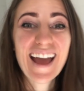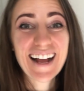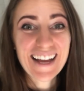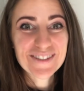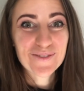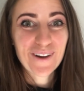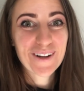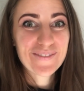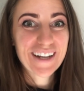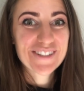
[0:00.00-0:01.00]
Hey guys,
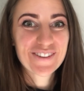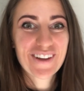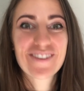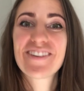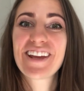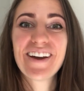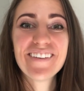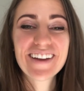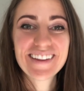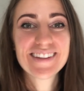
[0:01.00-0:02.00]
welcome back to another
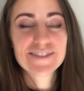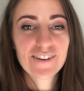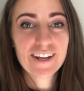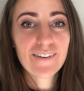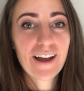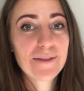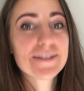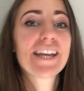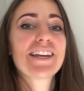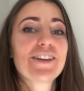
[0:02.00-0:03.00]
video. In this video, I am
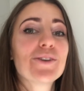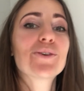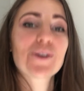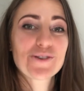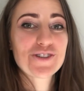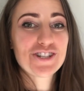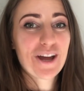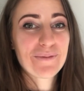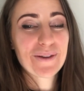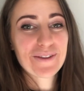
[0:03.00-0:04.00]
taking you grocery
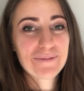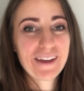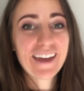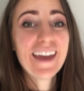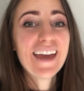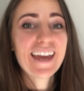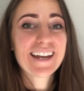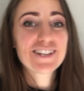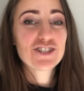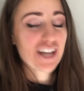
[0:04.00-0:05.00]
shopping with me.
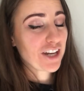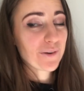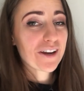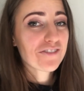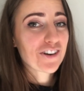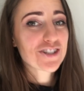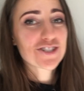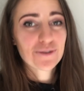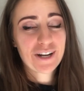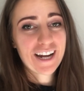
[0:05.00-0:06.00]
It is January
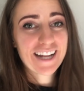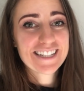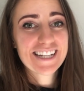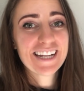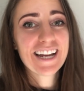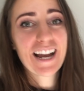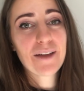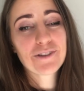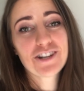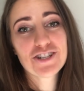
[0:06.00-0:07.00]
1st, 2019, and
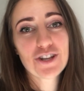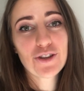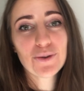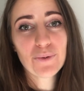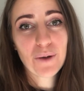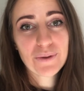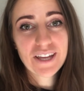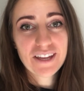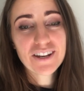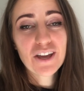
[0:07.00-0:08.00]
I'm gonna show you what we
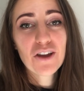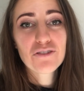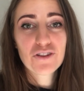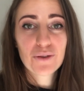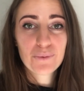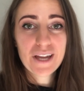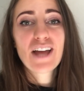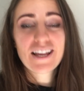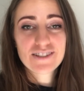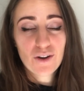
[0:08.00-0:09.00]
eat for the
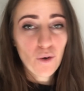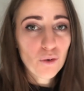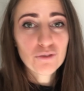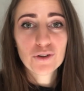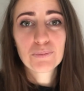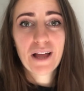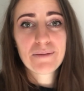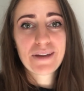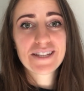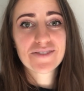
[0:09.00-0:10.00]
week as a whole food,
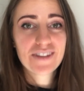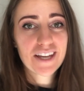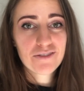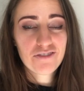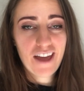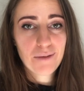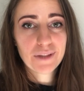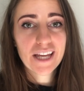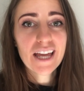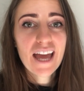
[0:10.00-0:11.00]
plant-based vegan
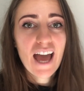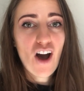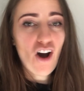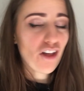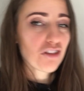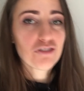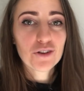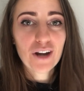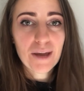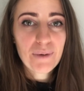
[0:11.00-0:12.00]
family, all the
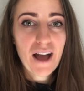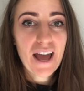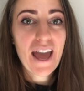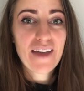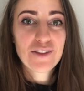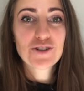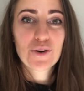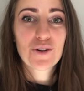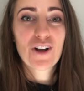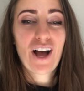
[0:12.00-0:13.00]
food I buy, and the
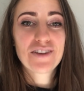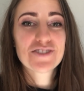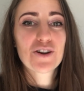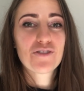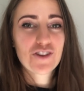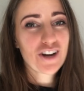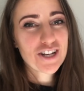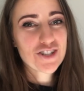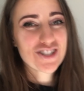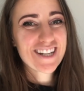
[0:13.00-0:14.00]
total cost. So if you're
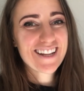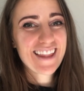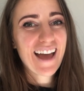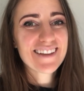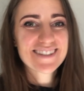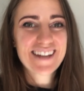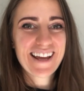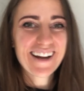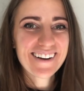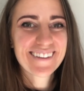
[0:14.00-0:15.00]
interested in that,
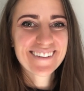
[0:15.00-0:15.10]
stay here.